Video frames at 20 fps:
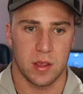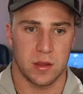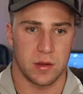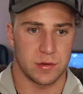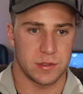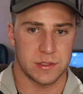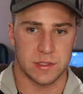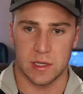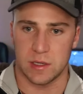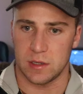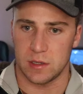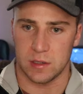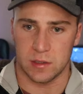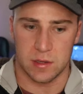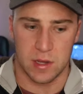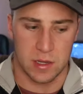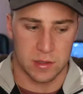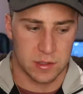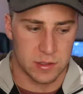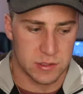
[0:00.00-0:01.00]
You're
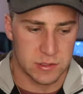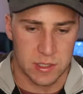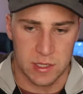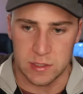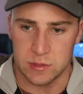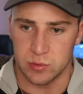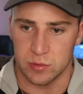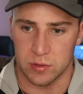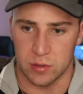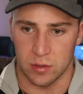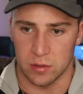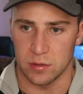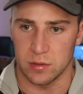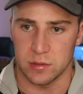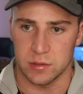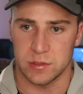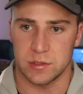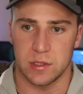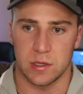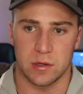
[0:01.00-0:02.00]
sitting in the seats with
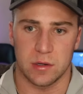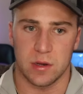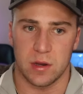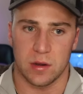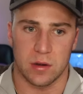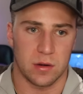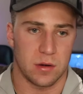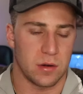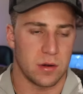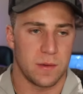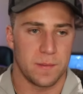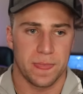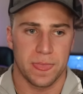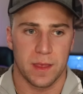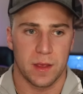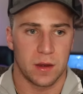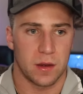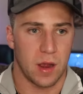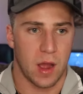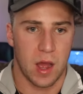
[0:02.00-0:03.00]
girls. You're
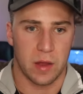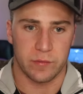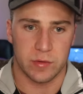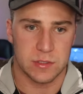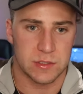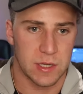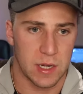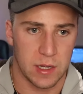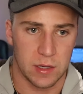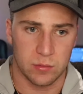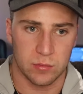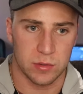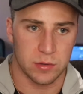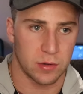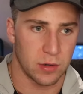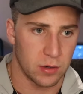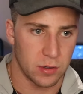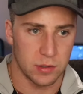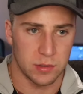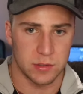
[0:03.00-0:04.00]
conversating
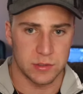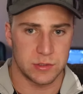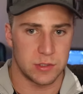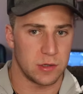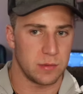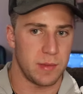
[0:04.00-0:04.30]
with girls.